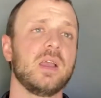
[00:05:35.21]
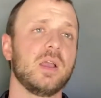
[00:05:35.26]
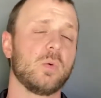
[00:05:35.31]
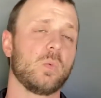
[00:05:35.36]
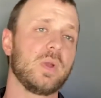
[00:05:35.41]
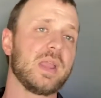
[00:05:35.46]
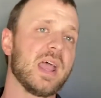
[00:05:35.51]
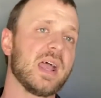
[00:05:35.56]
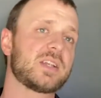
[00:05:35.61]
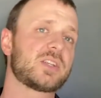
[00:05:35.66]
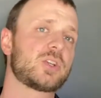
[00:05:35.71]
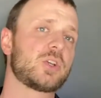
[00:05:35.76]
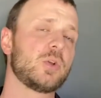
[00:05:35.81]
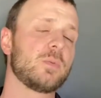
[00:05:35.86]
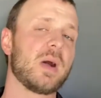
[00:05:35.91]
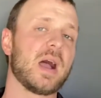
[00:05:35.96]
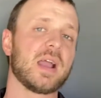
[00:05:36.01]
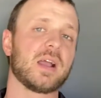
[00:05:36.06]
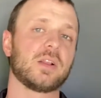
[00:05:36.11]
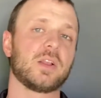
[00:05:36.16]
We had
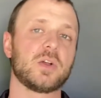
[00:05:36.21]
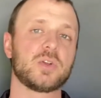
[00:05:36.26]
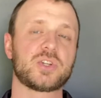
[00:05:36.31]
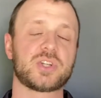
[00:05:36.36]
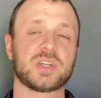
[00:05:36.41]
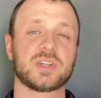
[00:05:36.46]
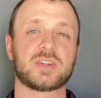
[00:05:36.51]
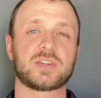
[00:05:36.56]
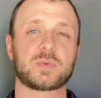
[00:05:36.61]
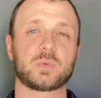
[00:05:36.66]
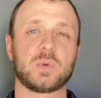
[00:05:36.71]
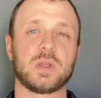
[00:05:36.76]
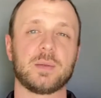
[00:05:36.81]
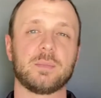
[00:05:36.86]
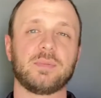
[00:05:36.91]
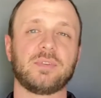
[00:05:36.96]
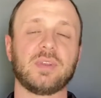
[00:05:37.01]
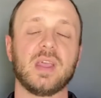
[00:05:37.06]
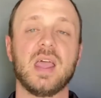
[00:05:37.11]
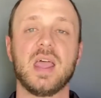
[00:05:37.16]
2-mile ocean
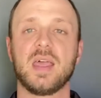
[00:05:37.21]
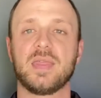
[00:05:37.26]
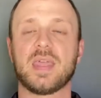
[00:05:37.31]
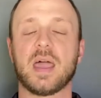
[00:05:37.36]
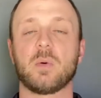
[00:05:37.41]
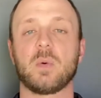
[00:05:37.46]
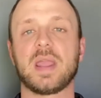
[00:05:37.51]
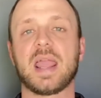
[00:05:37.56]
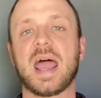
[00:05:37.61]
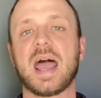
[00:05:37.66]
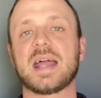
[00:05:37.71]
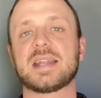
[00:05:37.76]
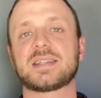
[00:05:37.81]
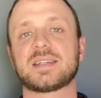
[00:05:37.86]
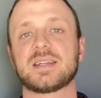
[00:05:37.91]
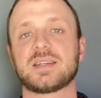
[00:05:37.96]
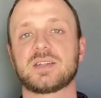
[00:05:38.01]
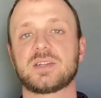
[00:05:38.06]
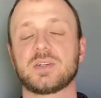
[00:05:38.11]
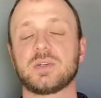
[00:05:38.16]
swims that we had
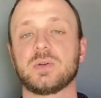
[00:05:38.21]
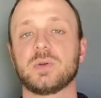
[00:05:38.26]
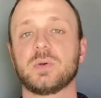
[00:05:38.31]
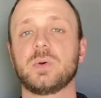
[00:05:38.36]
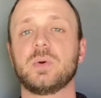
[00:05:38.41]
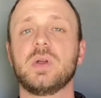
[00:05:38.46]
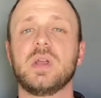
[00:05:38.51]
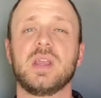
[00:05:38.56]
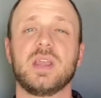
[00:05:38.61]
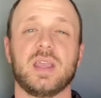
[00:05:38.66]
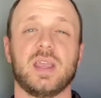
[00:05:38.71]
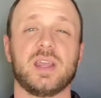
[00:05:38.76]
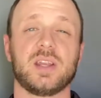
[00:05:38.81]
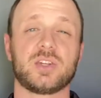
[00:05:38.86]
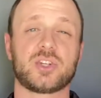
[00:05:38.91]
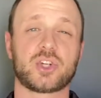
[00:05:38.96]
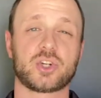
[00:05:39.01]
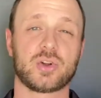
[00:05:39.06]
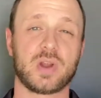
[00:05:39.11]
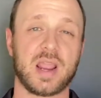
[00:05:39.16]
to do in
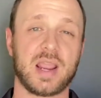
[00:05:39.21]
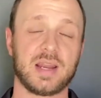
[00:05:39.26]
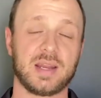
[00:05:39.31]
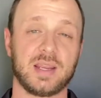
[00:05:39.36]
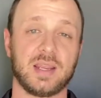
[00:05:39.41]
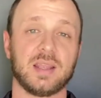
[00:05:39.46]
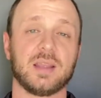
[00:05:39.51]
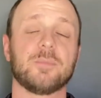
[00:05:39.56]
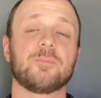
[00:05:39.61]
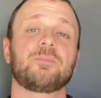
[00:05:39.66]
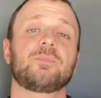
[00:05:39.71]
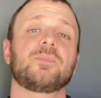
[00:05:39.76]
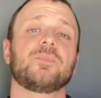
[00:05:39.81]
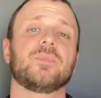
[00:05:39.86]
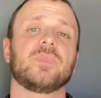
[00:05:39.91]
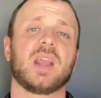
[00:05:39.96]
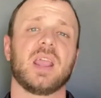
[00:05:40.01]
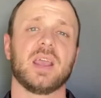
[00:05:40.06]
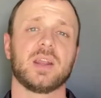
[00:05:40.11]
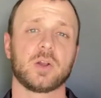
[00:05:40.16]
training
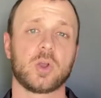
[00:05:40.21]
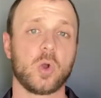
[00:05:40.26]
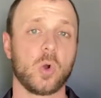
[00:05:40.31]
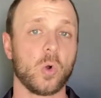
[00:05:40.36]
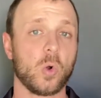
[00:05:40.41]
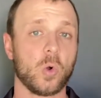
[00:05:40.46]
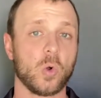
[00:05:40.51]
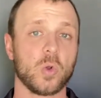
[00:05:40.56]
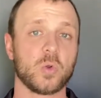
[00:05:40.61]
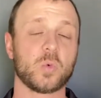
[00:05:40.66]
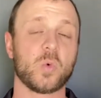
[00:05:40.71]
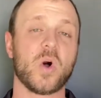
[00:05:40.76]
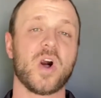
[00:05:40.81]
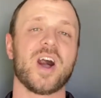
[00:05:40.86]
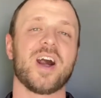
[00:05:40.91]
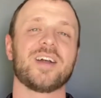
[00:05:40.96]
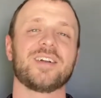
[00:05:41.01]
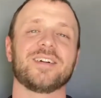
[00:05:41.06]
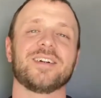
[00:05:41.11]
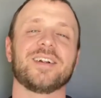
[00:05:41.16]
in cold
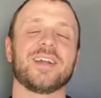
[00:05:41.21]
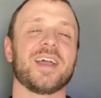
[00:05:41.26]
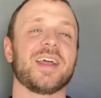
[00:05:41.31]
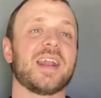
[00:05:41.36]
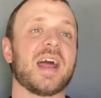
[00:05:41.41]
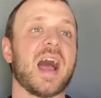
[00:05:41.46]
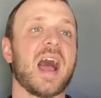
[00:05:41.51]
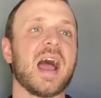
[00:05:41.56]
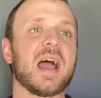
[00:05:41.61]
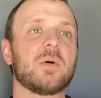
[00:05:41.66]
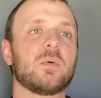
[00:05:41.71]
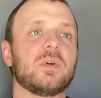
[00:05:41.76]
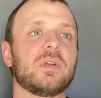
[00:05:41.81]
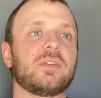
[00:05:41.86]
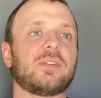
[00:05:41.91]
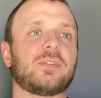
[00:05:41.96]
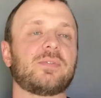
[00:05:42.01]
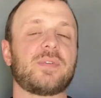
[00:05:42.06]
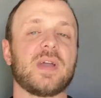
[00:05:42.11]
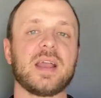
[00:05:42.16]
water. And I
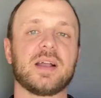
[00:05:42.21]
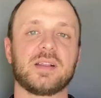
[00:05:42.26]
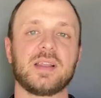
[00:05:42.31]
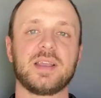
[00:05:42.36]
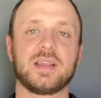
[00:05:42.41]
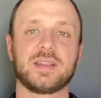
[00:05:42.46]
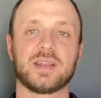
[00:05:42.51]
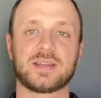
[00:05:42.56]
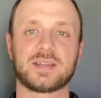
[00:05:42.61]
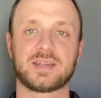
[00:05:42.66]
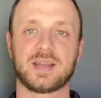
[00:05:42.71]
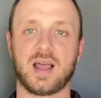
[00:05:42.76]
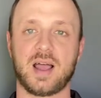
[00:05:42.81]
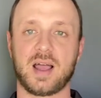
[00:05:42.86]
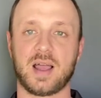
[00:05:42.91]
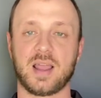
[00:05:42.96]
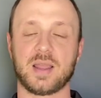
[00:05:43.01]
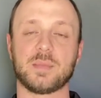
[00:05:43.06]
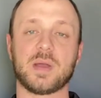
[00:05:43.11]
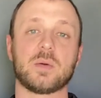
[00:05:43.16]
was failing the
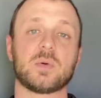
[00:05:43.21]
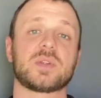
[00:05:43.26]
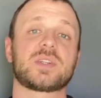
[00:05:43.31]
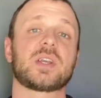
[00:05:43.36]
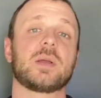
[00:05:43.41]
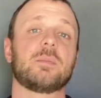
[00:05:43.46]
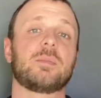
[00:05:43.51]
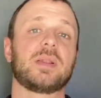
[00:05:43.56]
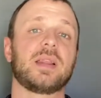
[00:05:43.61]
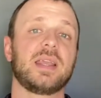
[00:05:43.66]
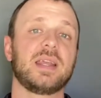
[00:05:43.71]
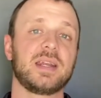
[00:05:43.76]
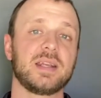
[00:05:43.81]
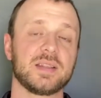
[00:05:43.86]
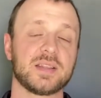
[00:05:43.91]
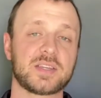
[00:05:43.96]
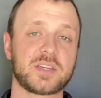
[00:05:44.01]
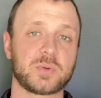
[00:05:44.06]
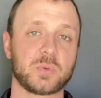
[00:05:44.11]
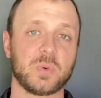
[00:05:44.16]
time. I was completing
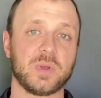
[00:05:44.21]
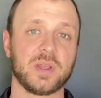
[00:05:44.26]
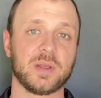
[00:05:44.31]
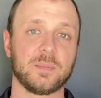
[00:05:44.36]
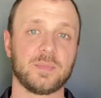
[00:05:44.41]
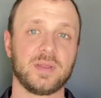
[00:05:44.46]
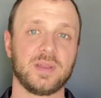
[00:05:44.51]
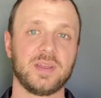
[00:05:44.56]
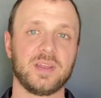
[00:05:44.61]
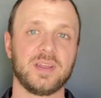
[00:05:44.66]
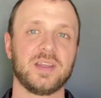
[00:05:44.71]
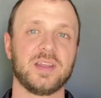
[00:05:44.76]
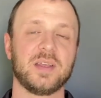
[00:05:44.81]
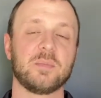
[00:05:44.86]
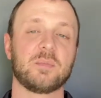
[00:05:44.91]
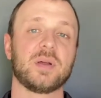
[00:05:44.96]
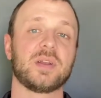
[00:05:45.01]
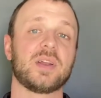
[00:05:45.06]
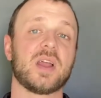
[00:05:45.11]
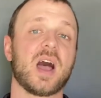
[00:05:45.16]
the swim,
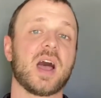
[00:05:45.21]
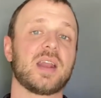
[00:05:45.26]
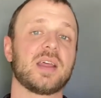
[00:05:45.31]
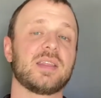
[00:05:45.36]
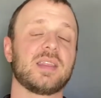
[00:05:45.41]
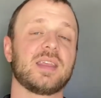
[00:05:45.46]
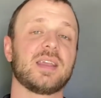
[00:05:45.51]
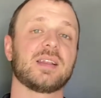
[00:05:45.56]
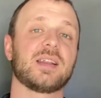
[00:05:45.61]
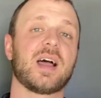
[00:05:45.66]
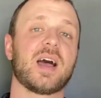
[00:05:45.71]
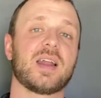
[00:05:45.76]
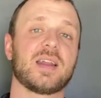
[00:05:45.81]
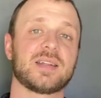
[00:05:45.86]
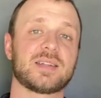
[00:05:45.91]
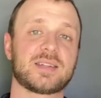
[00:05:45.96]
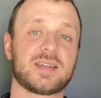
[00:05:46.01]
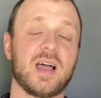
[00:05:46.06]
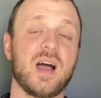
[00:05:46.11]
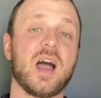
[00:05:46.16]
but not in the
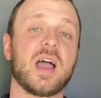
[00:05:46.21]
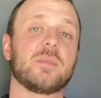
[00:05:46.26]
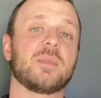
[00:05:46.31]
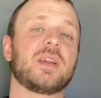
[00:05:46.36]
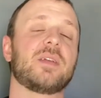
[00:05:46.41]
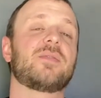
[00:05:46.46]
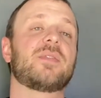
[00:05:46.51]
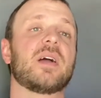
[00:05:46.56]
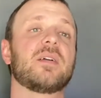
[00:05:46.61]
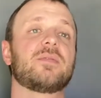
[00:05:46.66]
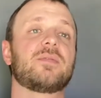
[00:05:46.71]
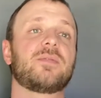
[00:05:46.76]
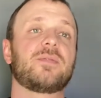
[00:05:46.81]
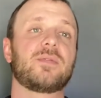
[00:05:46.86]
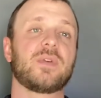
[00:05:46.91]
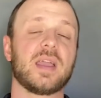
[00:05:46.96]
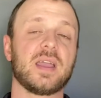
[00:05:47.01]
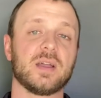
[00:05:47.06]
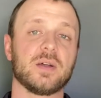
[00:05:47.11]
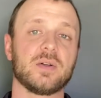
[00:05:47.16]
allotted time. And if I
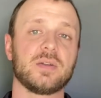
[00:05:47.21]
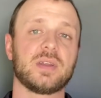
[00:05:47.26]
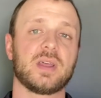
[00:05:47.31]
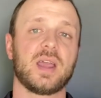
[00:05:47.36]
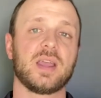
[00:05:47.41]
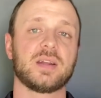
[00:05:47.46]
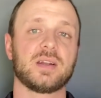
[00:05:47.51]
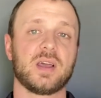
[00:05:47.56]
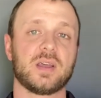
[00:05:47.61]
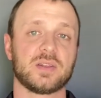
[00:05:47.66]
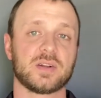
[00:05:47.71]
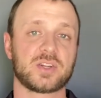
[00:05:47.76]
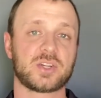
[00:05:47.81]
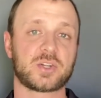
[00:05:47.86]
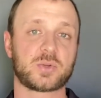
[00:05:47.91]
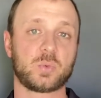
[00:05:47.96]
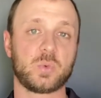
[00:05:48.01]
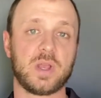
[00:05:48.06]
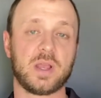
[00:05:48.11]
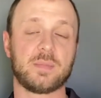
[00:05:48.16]
failed another
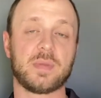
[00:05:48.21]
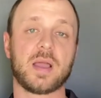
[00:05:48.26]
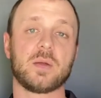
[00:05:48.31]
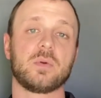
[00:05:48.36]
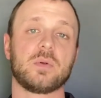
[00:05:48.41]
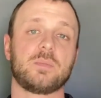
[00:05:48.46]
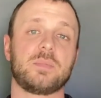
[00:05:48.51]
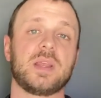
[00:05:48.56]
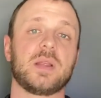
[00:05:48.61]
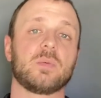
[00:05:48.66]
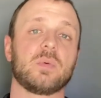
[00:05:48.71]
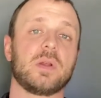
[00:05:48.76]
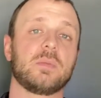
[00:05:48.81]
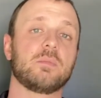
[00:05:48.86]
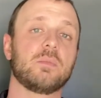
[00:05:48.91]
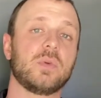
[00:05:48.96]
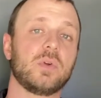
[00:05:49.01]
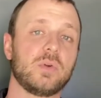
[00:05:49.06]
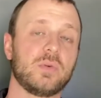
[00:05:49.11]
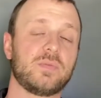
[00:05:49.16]
swim, I would be
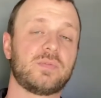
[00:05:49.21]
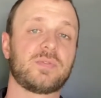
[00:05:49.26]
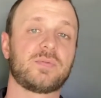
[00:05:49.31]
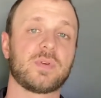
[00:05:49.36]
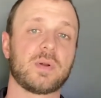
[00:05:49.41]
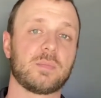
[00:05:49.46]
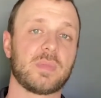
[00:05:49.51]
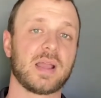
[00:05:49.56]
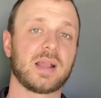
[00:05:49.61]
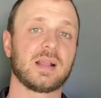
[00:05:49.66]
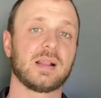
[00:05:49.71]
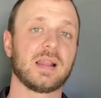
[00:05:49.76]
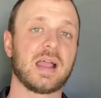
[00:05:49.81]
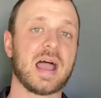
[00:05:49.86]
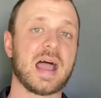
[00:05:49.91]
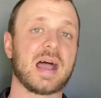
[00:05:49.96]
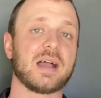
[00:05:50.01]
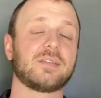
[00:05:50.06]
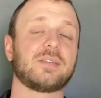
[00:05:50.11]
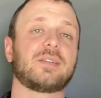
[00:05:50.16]
removed from my
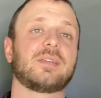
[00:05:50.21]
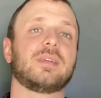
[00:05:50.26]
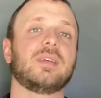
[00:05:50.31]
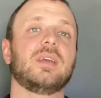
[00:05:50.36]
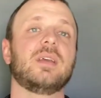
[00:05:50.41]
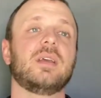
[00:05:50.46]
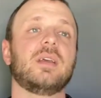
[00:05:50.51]
class.